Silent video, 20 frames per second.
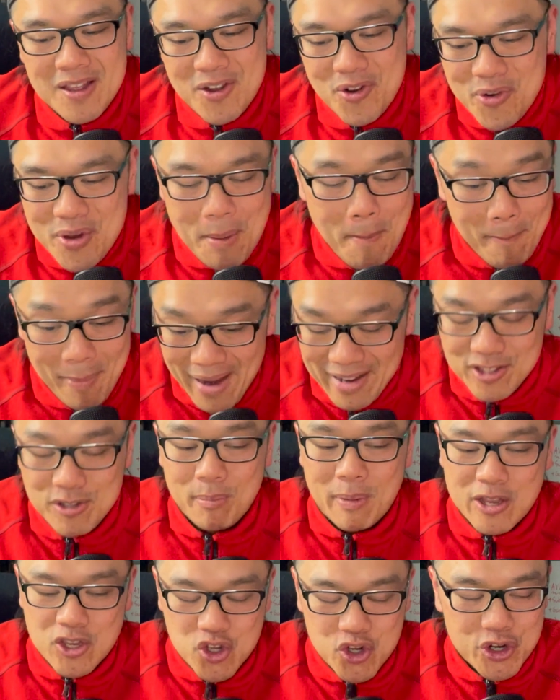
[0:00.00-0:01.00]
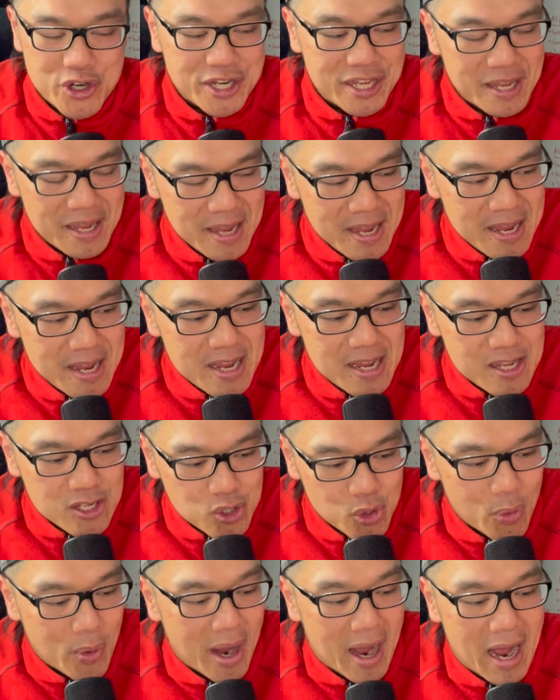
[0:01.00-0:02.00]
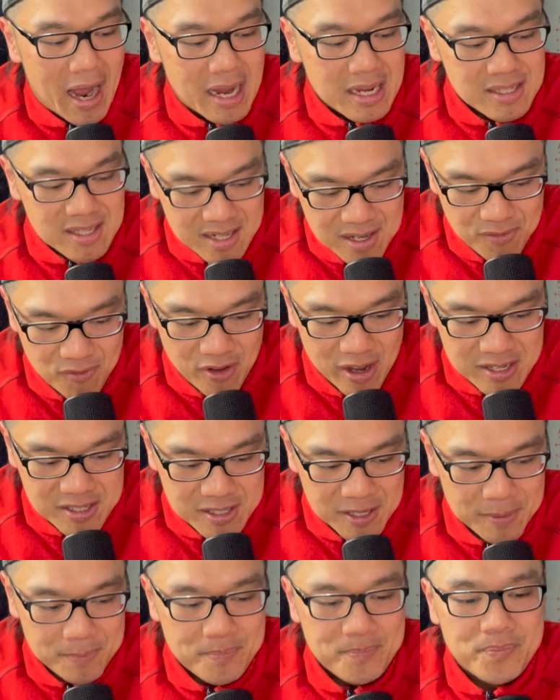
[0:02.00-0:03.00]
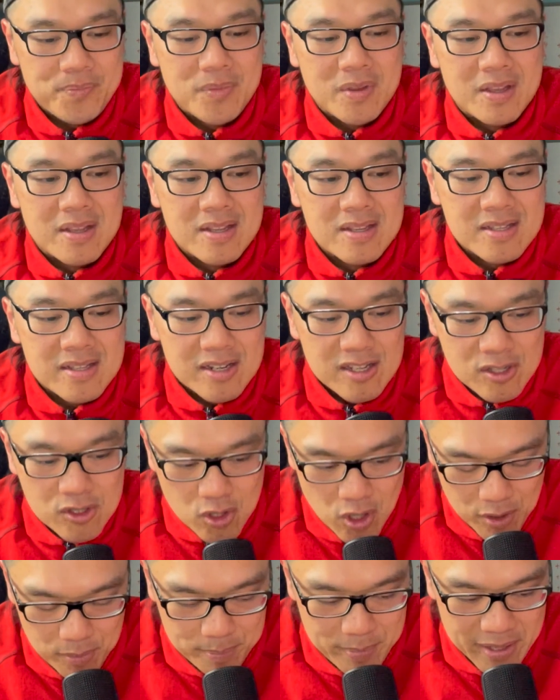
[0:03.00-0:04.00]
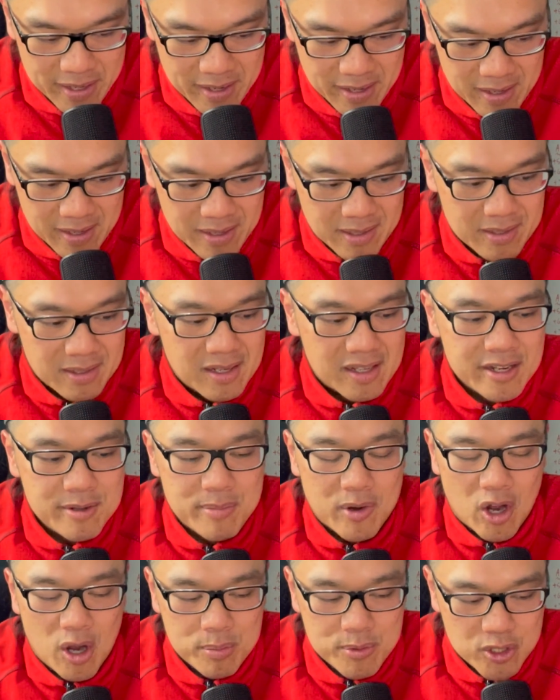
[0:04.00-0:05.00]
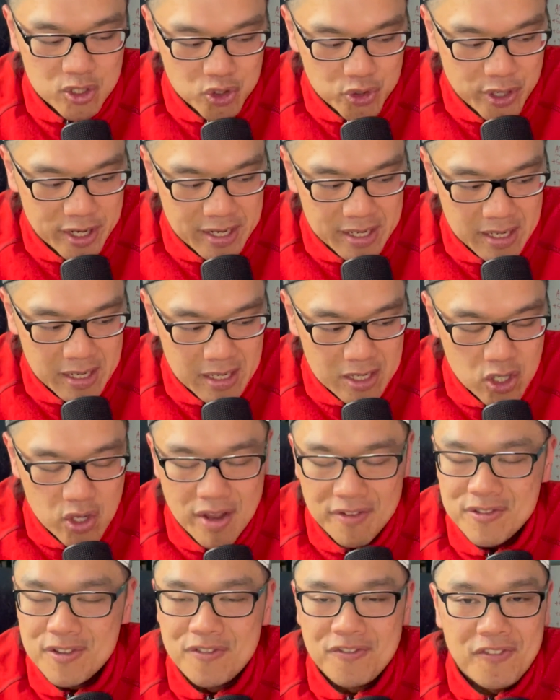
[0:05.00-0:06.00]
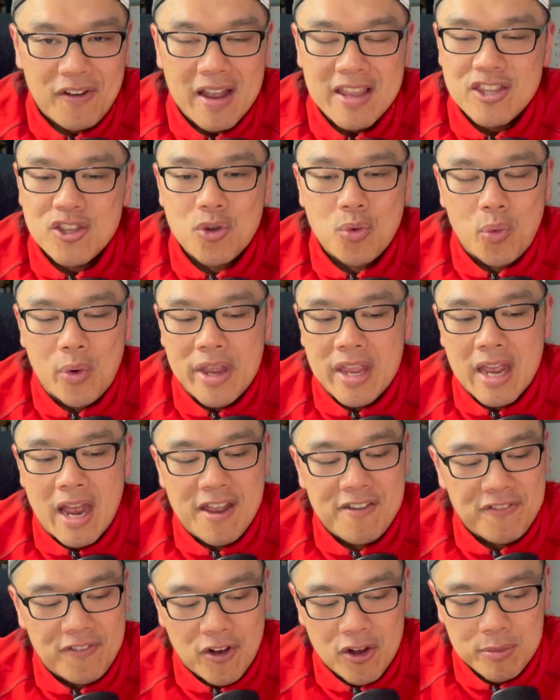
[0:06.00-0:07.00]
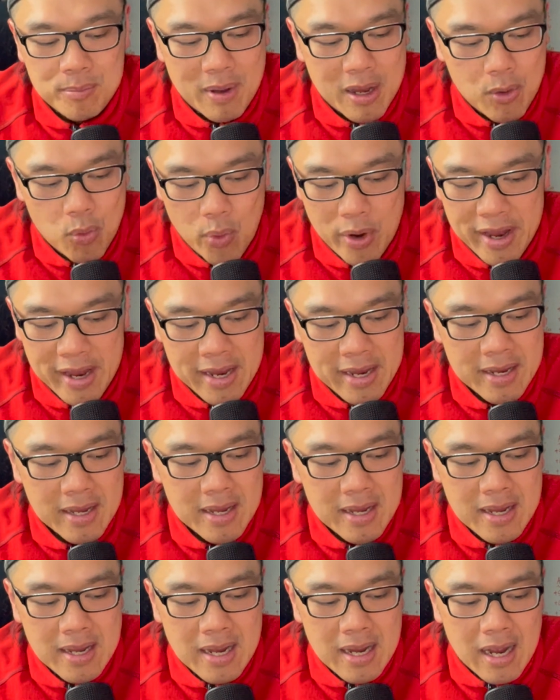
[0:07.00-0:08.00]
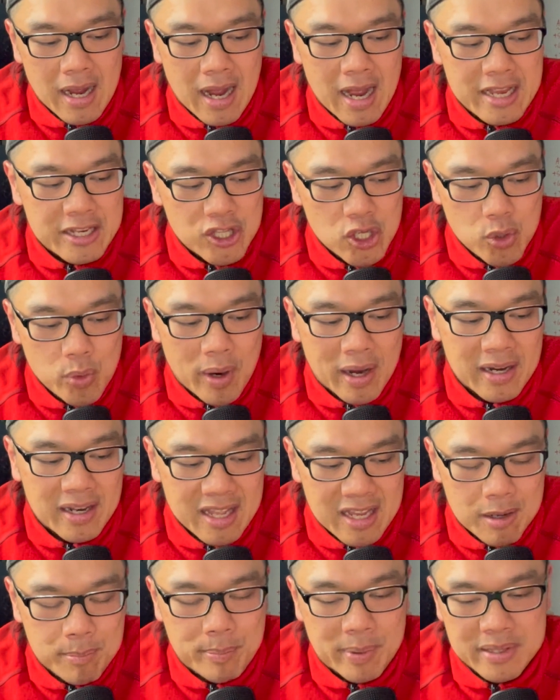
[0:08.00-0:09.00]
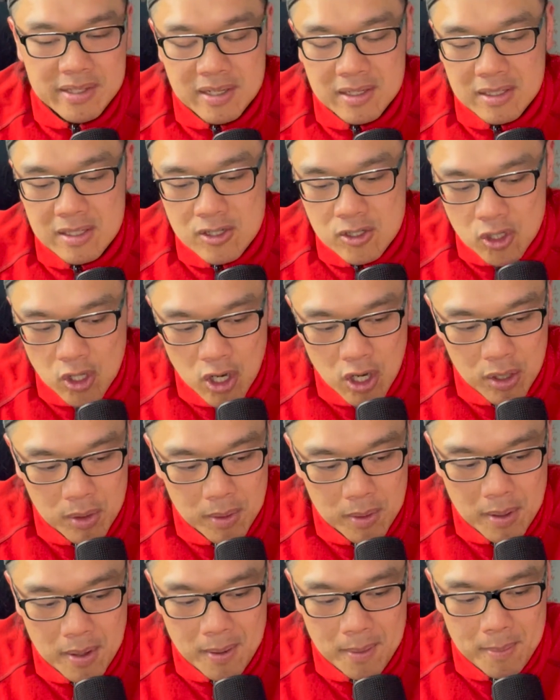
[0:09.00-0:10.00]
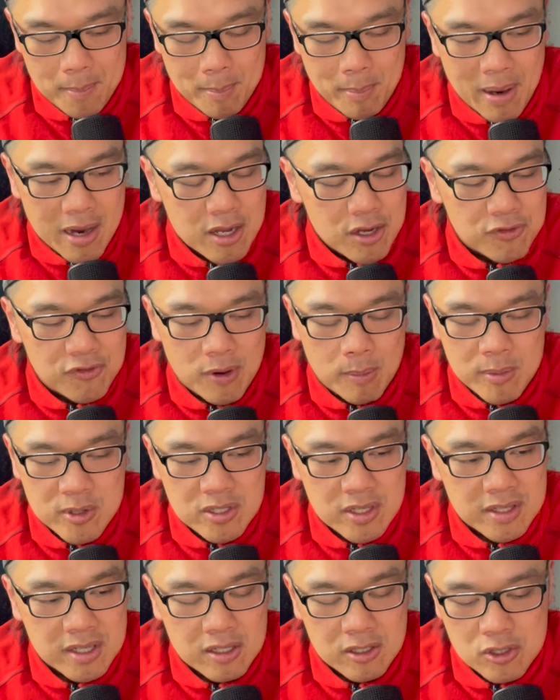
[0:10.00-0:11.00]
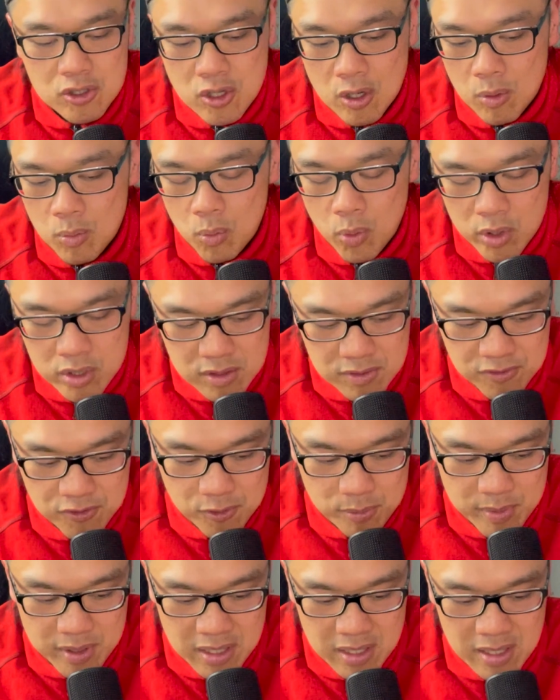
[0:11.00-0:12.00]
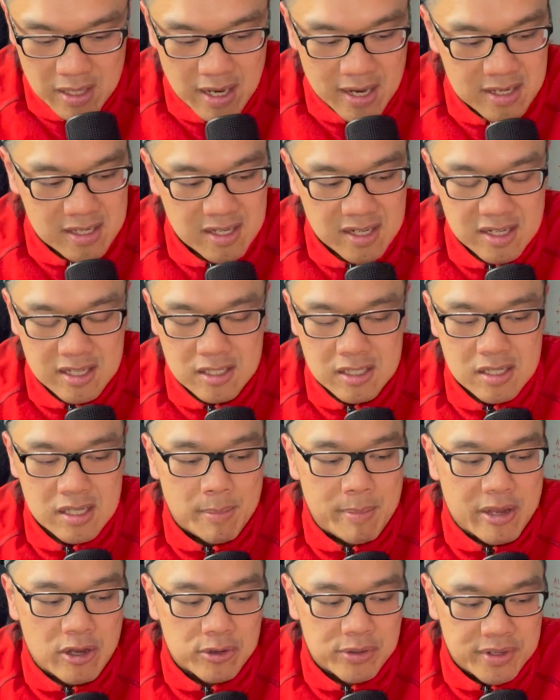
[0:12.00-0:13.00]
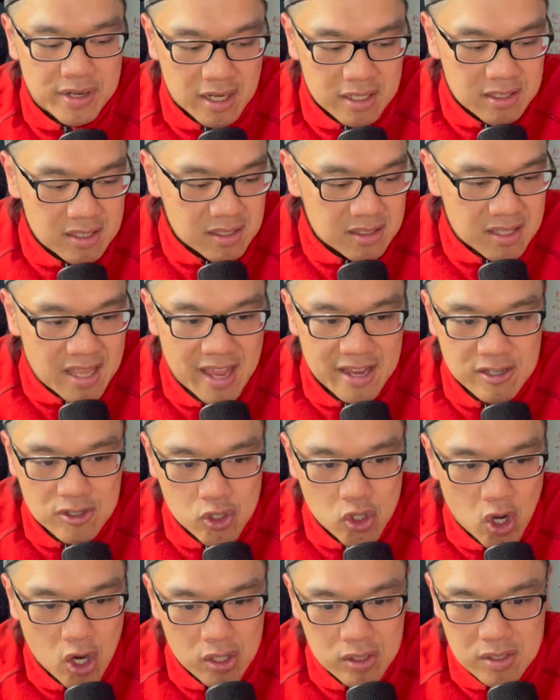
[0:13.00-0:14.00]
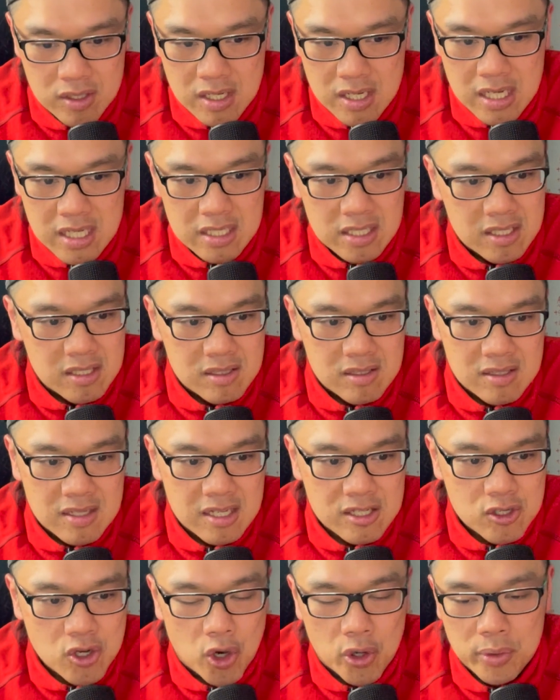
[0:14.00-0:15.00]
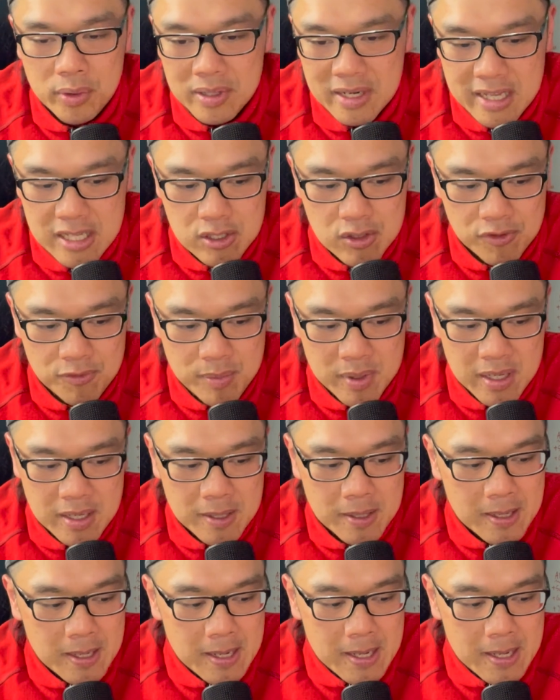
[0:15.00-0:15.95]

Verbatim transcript: Okay, back to my journey. So I started investing, started stock picking, learning about option trading. You have to find your way. I found my way. I knew I liked a particular stock. Biopharmaceutical stock wasn't for me. I started semiconductor tech stocks. It just correlates with me.